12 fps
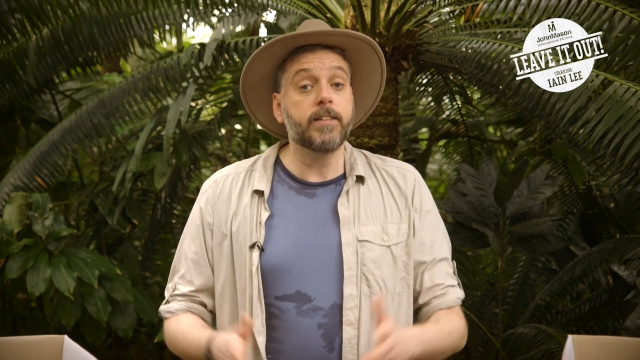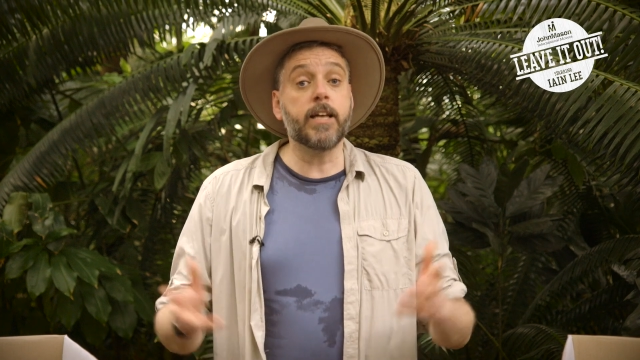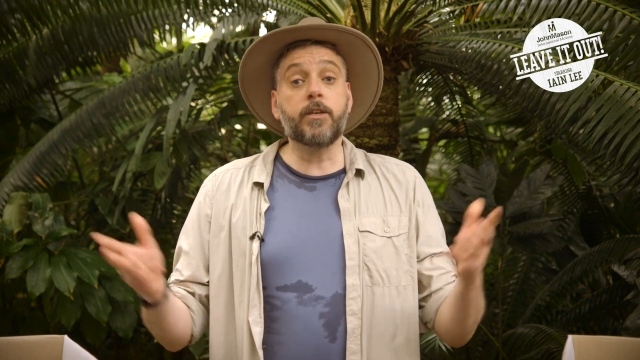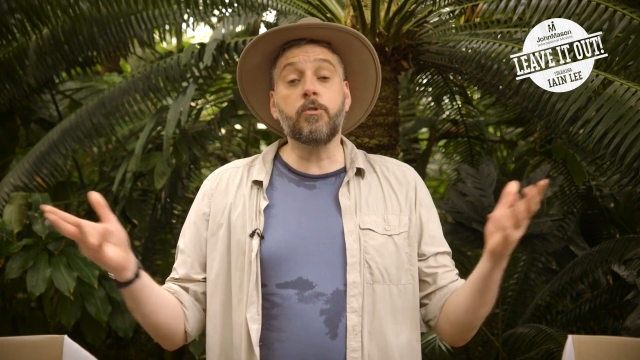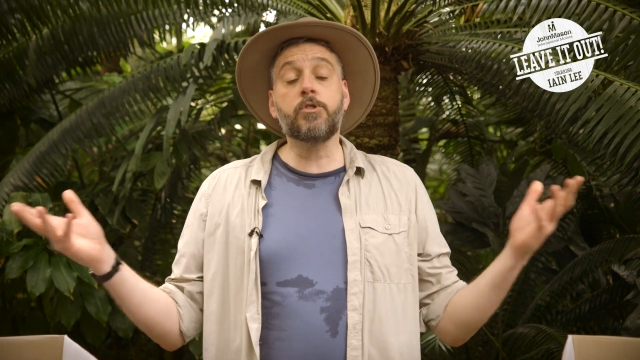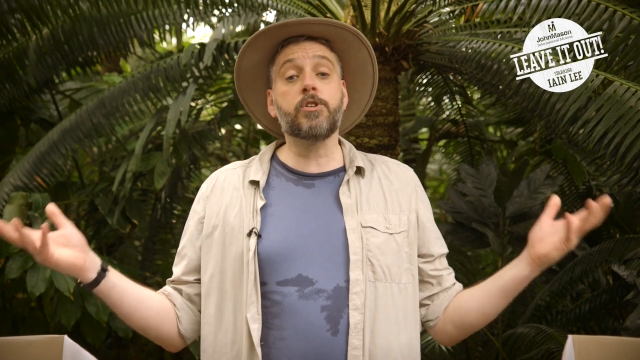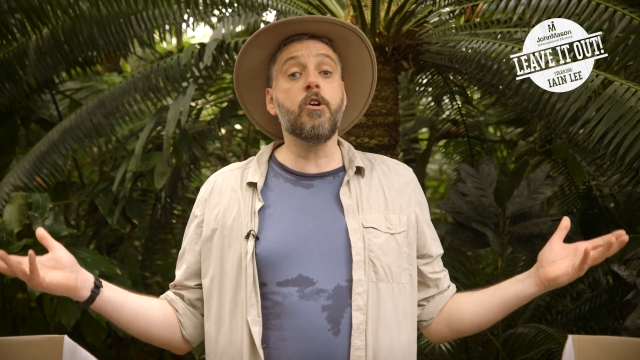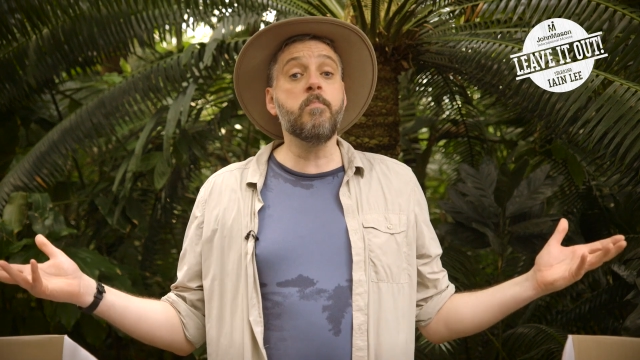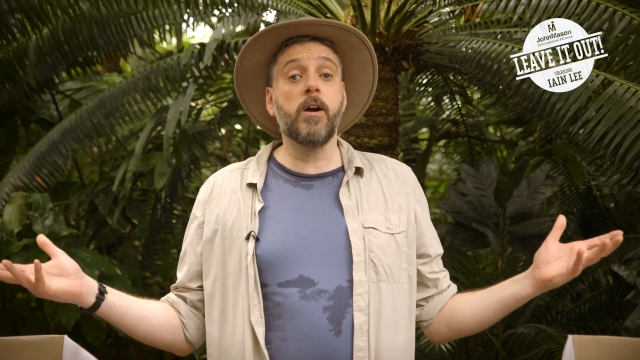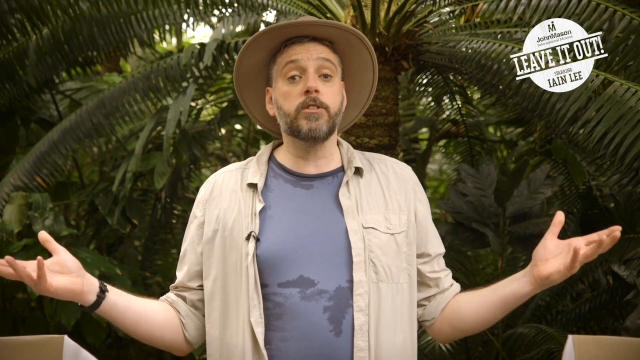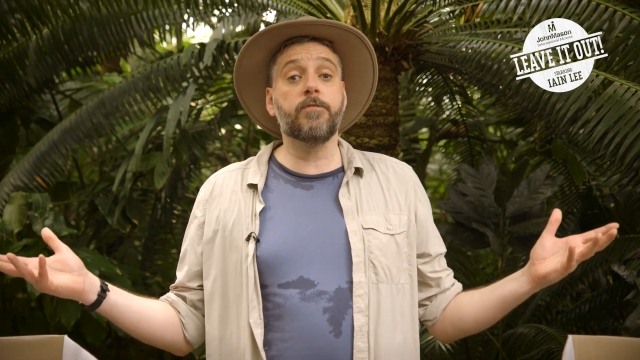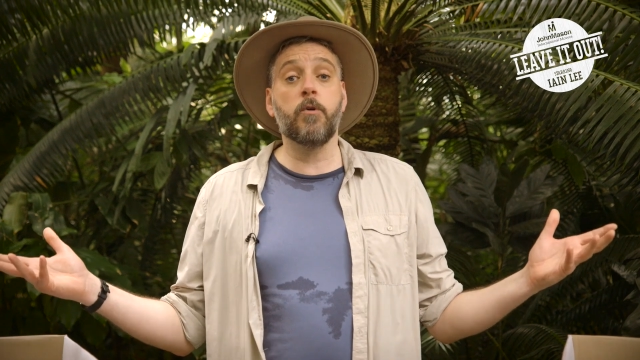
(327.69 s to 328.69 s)
Thank you so
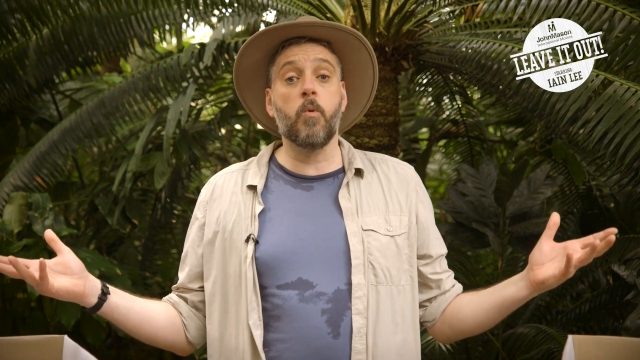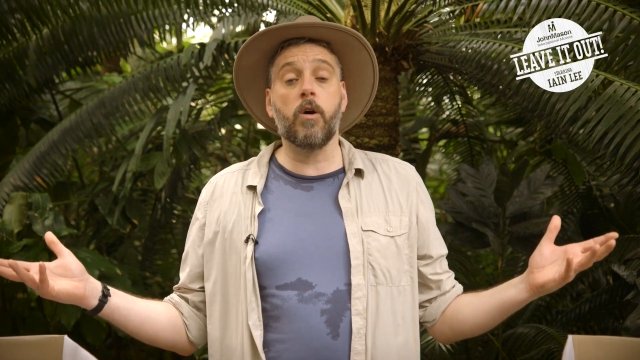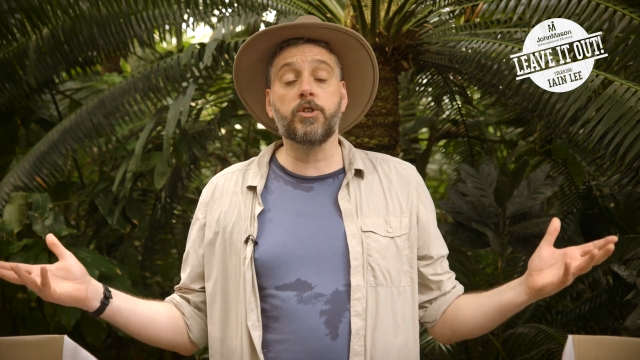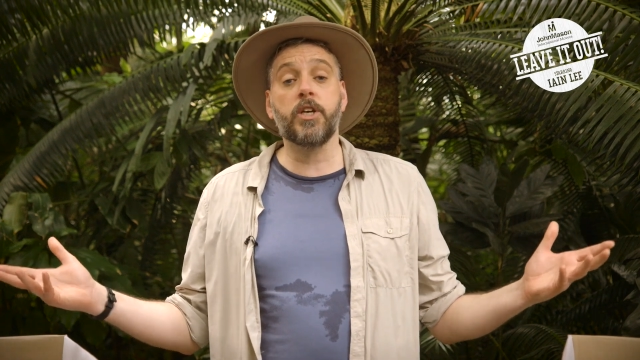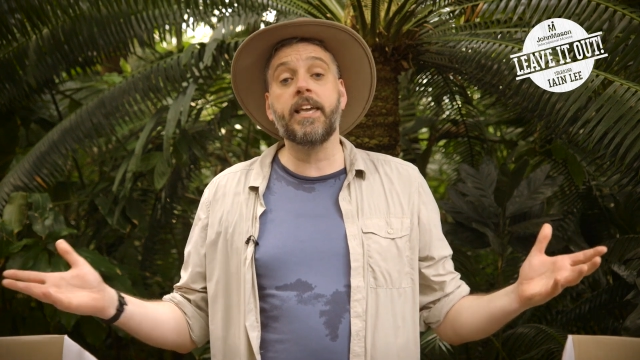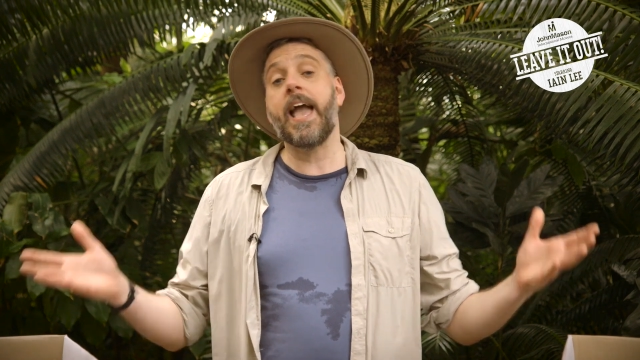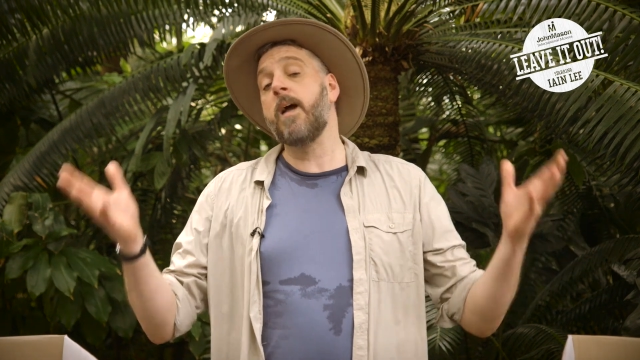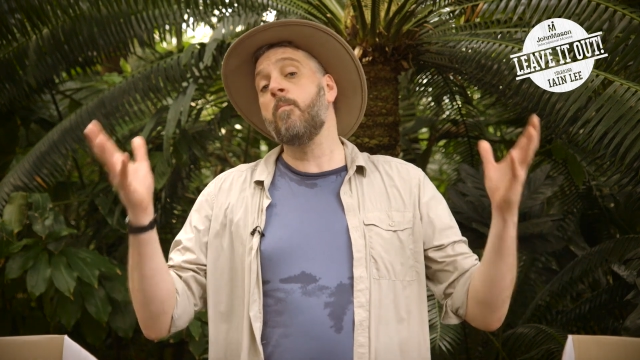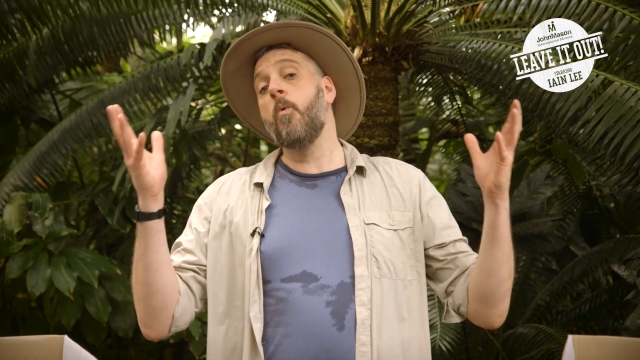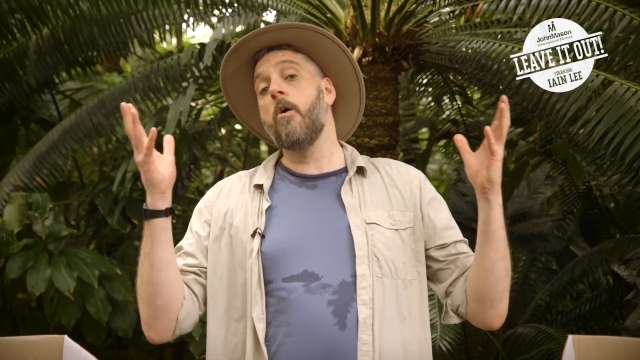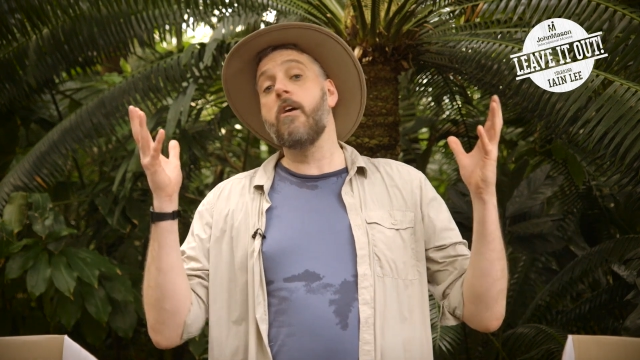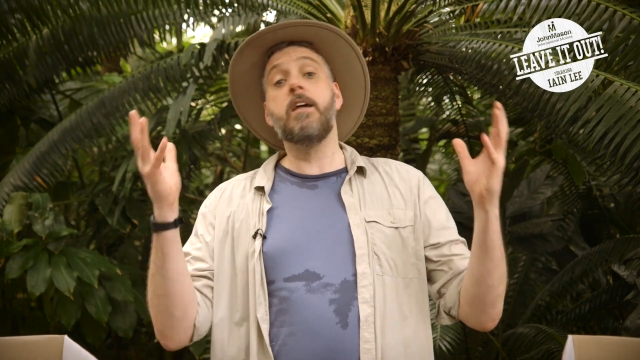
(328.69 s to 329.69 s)
much for watching,
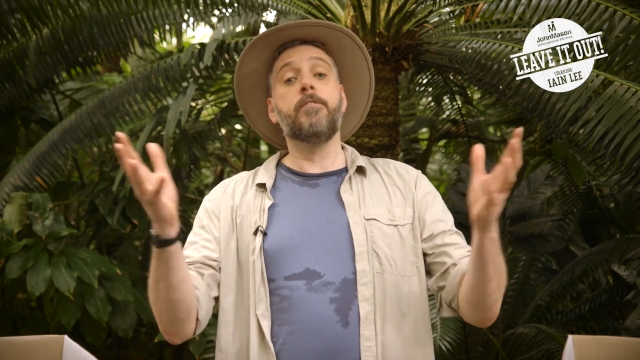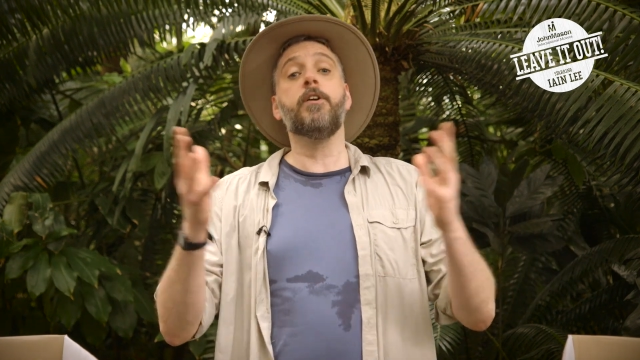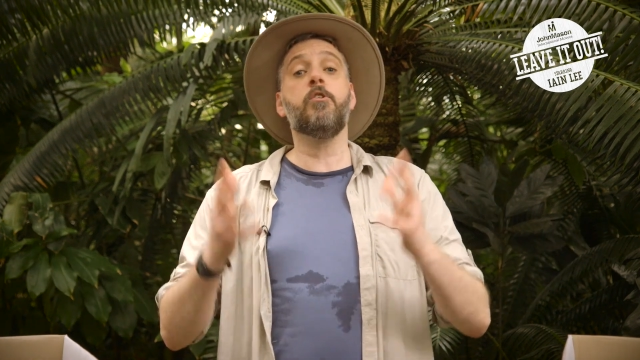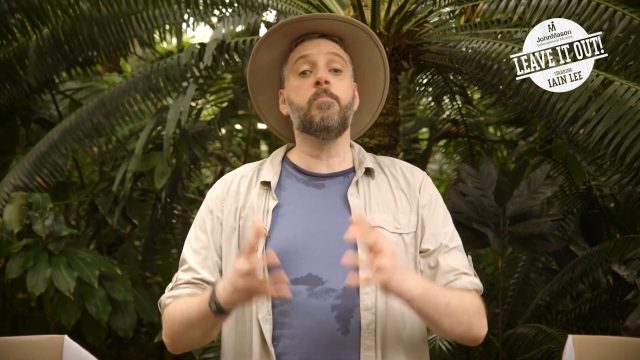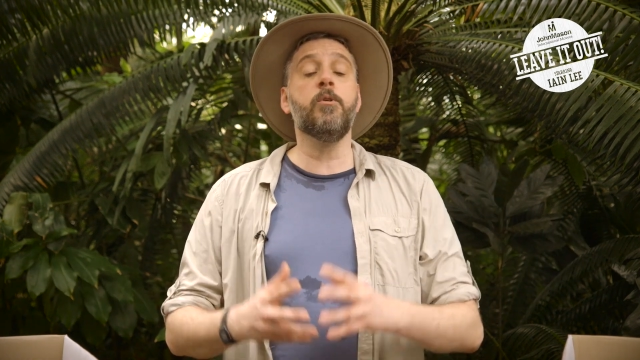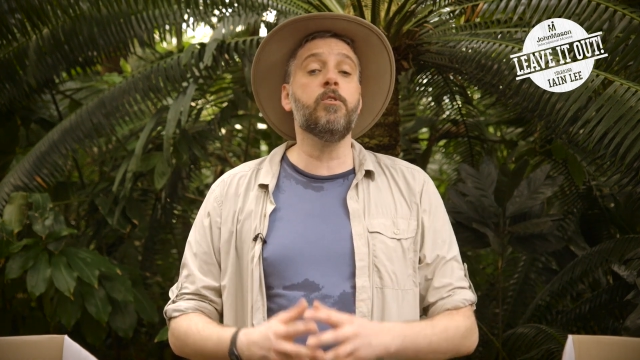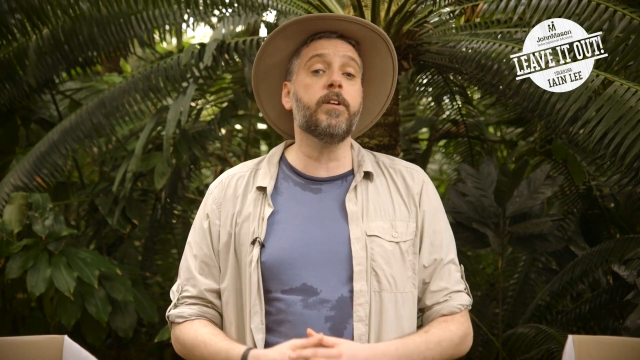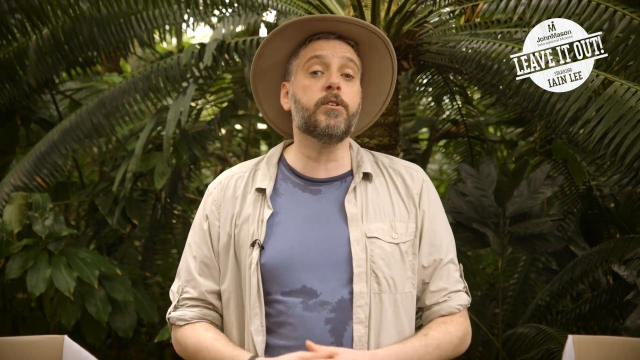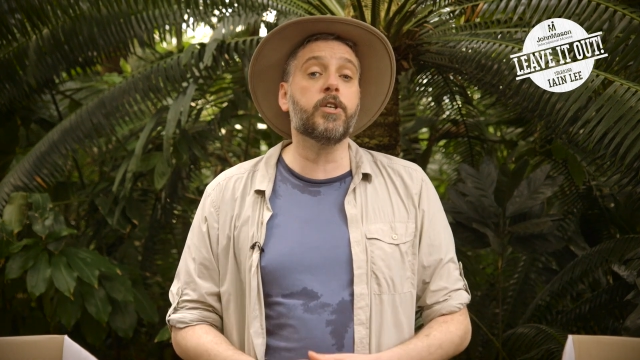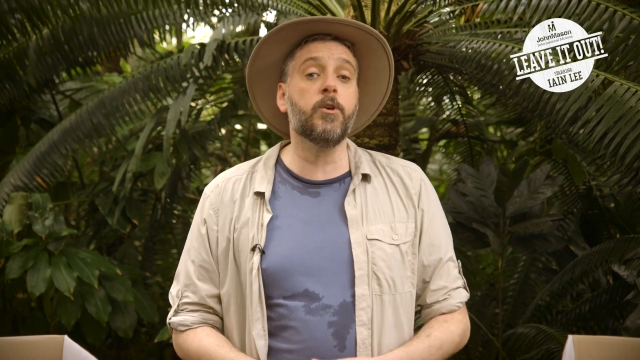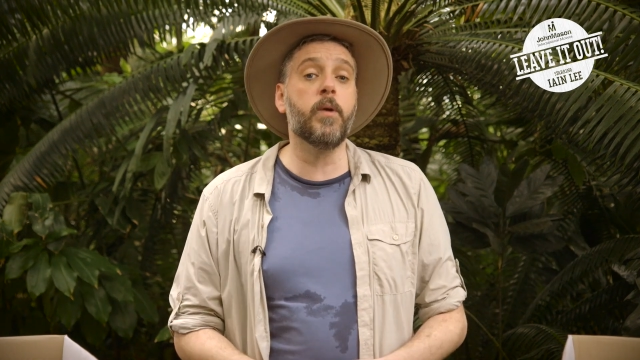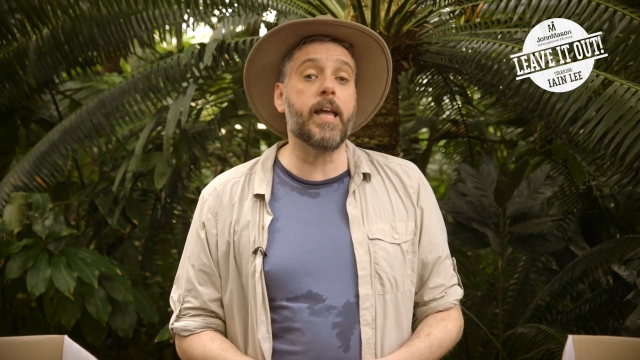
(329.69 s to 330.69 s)
and wherever you're moving to